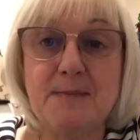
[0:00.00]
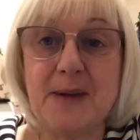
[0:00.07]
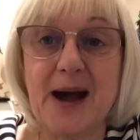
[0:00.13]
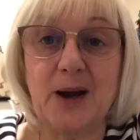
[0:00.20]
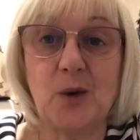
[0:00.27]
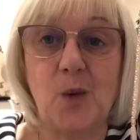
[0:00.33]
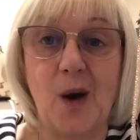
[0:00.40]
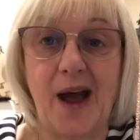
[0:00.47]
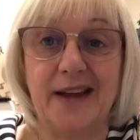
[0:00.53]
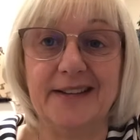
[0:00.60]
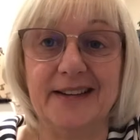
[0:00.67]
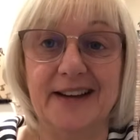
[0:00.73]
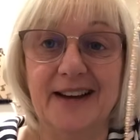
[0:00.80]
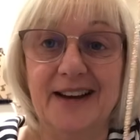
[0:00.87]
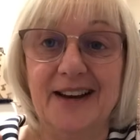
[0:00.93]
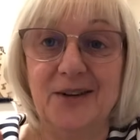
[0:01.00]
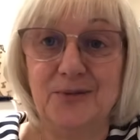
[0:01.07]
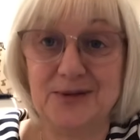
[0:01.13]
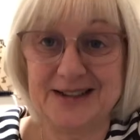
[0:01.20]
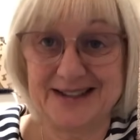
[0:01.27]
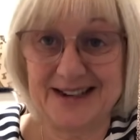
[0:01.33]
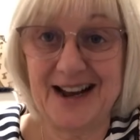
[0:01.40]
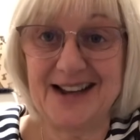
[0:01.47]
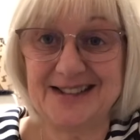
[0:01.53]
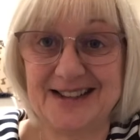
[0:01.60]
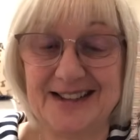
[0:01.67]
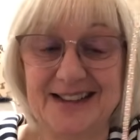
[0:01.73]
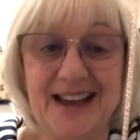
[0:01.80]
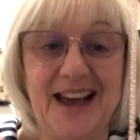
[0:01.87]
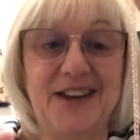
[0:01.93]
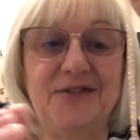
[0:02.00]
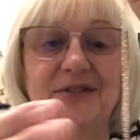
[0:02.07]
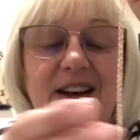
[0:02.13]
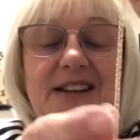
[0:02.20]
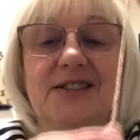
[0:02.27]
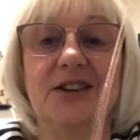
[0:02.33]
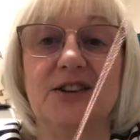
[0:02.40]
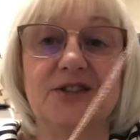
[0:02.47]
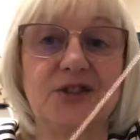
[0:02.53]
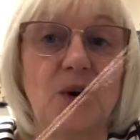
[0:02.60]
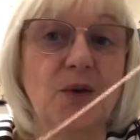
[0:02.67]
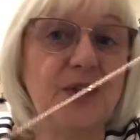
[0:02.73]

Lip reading: back when we started the advent. So